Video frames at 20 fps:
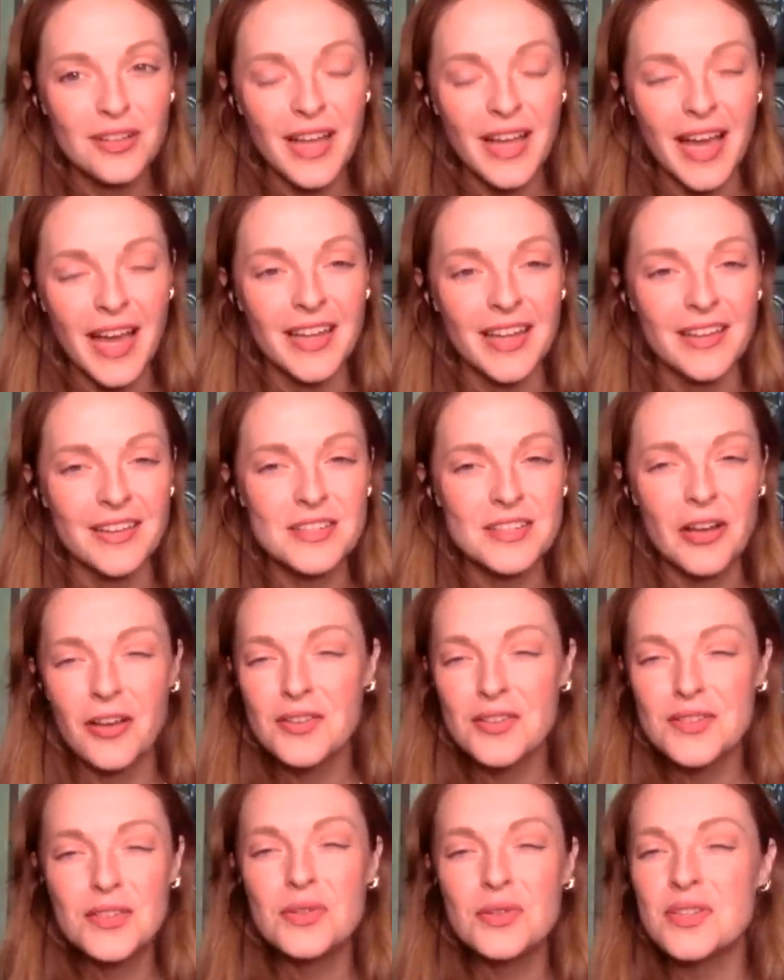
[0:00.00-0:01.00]
and
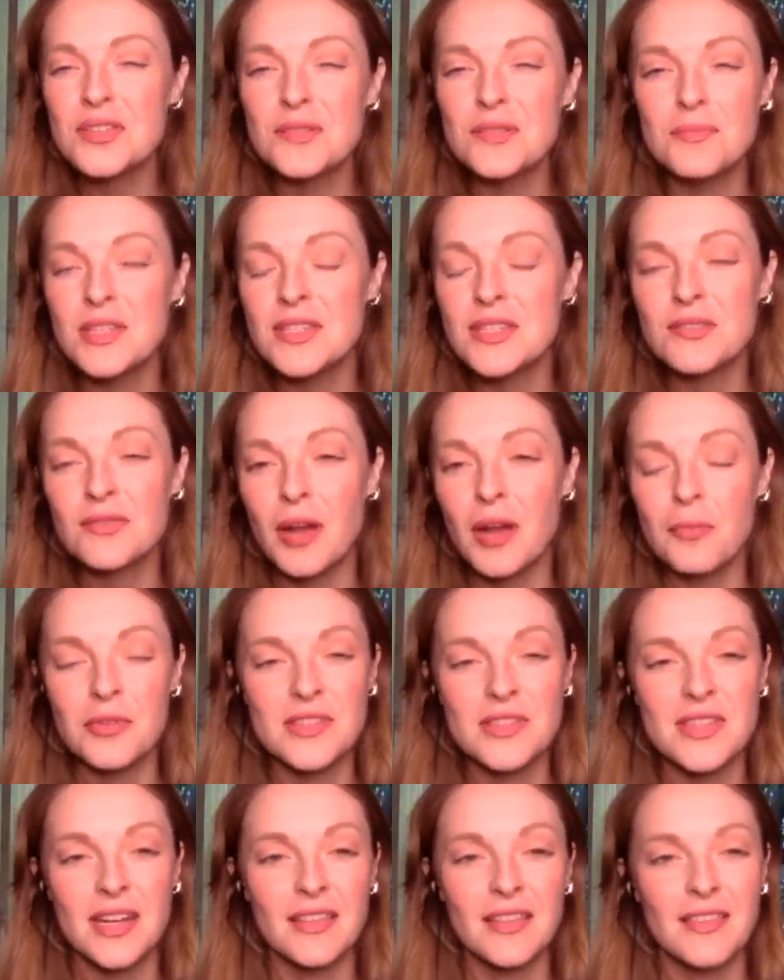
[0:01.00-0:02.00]
also just
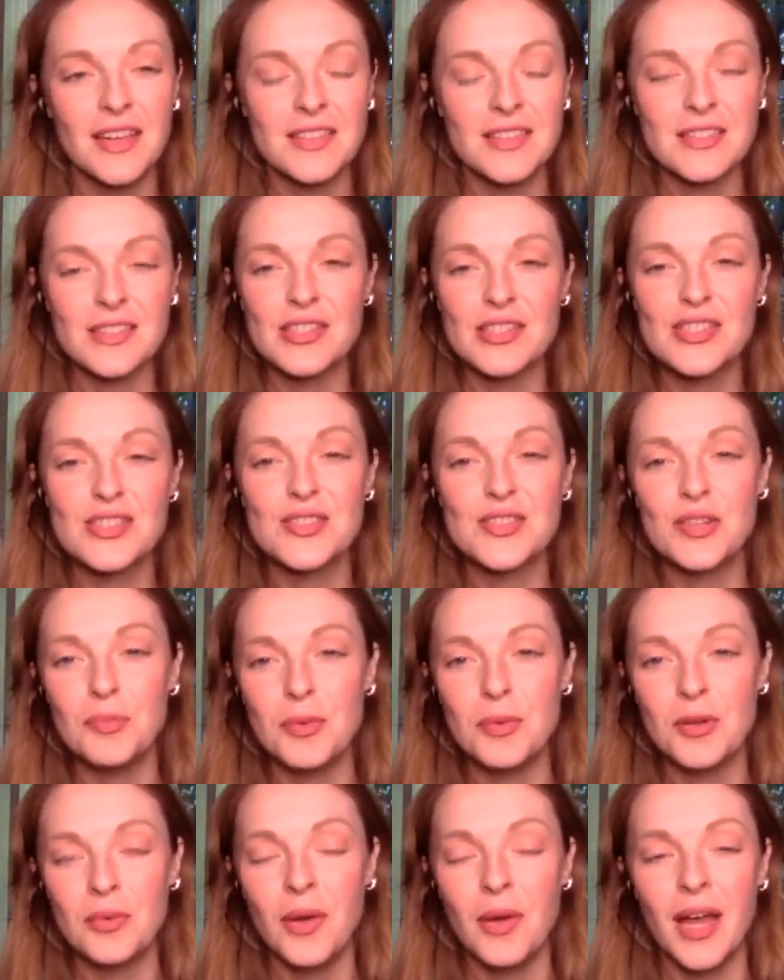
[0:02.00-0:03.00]
misrepresenting things in a
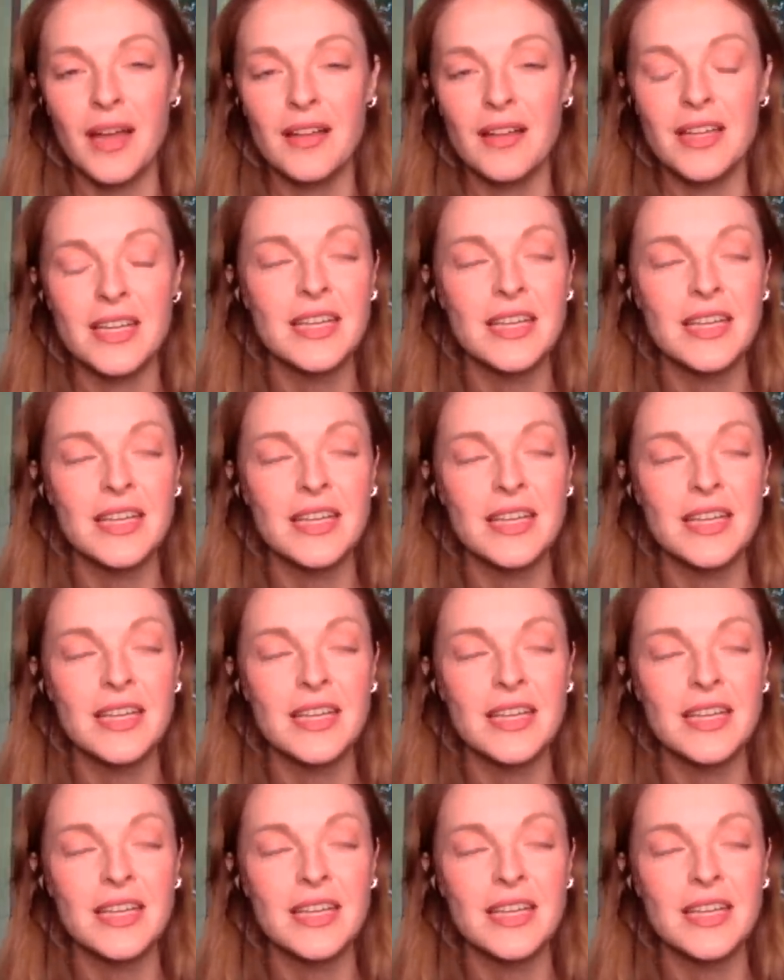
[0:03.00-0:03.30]
stupid way. Like,